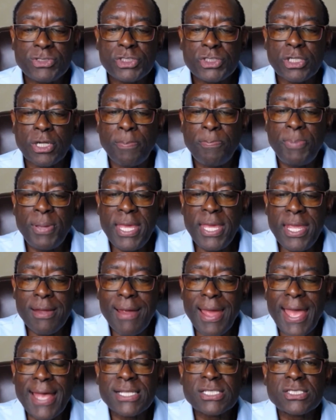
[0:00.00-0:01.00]
should
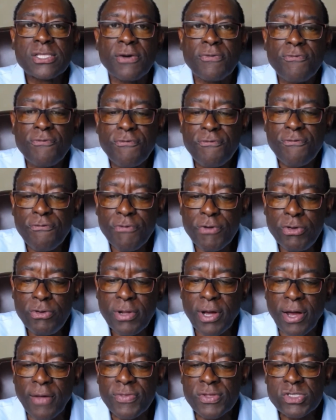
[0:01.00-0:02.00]
appear as the fruit
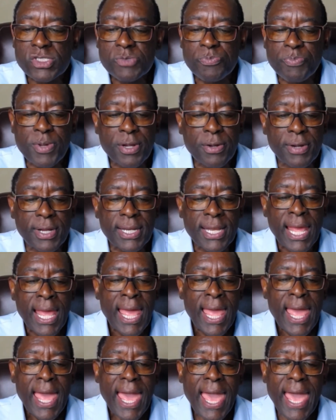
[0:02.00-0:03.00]
of the Spirit
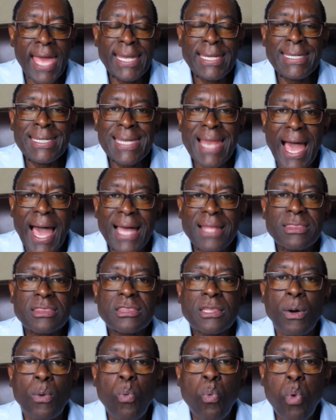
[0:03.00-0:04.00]
and not
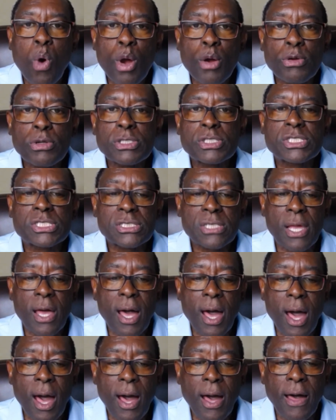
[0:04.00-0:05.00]
the works
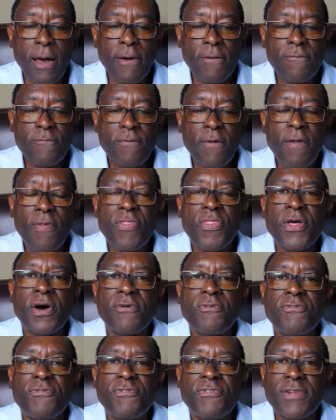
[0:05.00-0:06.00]
of the
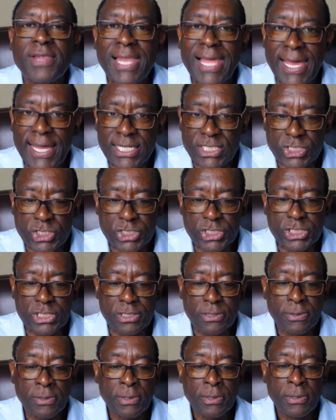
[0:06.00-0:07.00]
flesh.
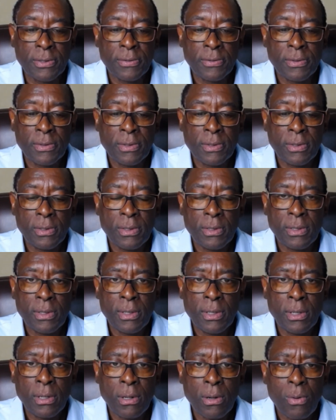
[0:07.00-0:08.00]

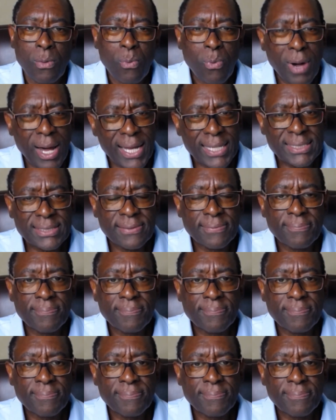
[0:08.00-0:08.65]
What?